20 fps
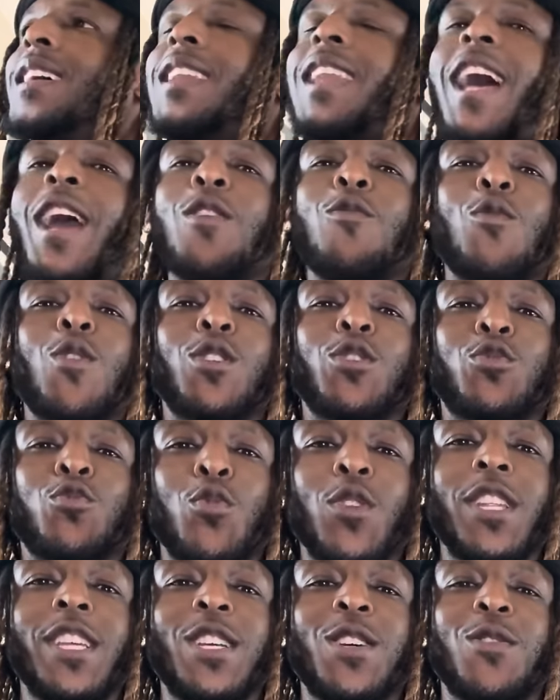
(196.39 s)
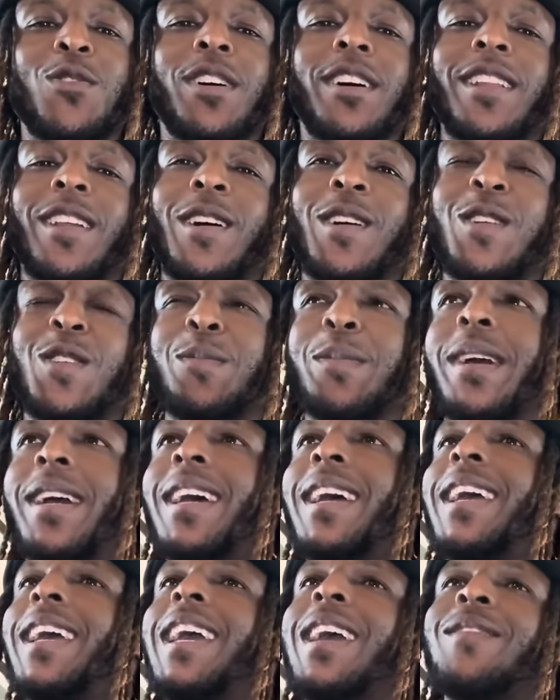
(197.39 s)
Like, what's really going on, man?